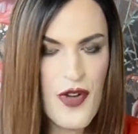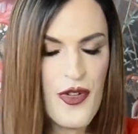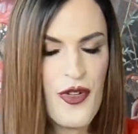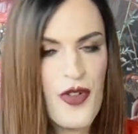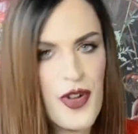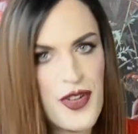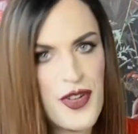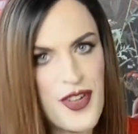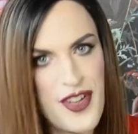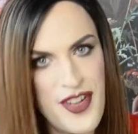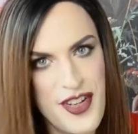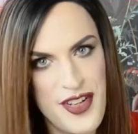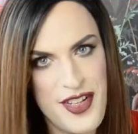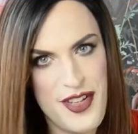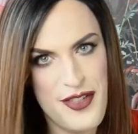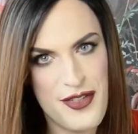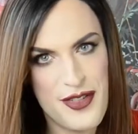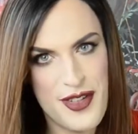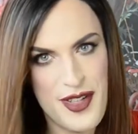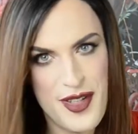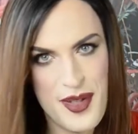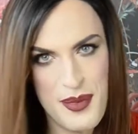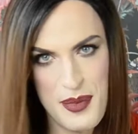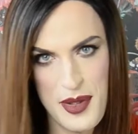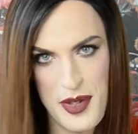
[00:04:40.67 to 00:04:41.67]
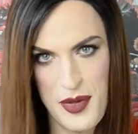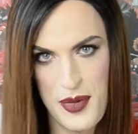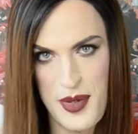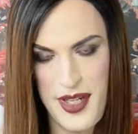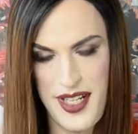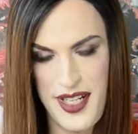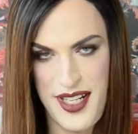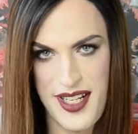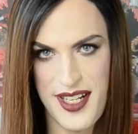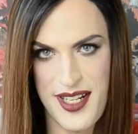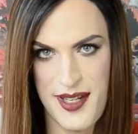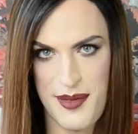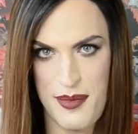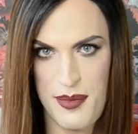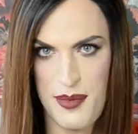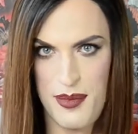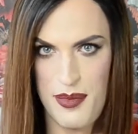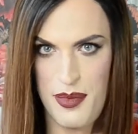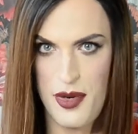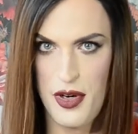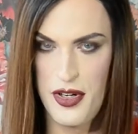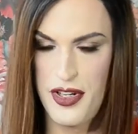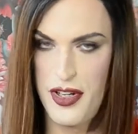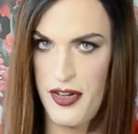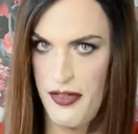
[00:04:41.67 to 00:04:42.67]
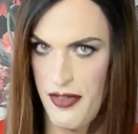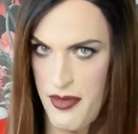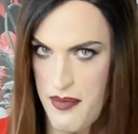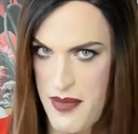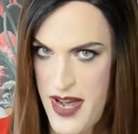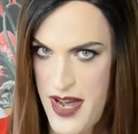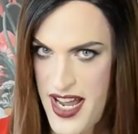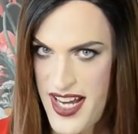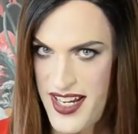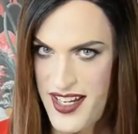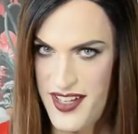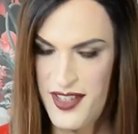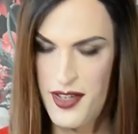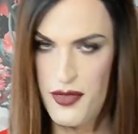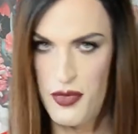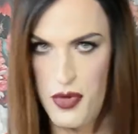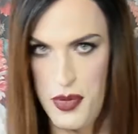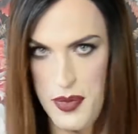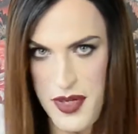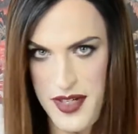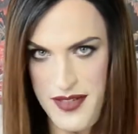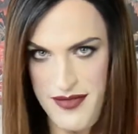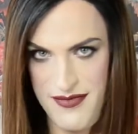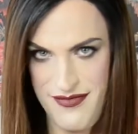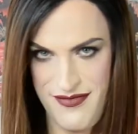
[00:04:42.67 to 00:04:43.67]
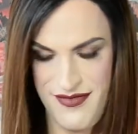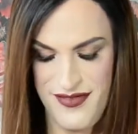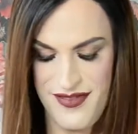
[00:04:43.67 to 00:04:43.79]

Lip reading: what's the difference between a body of a man and a woman.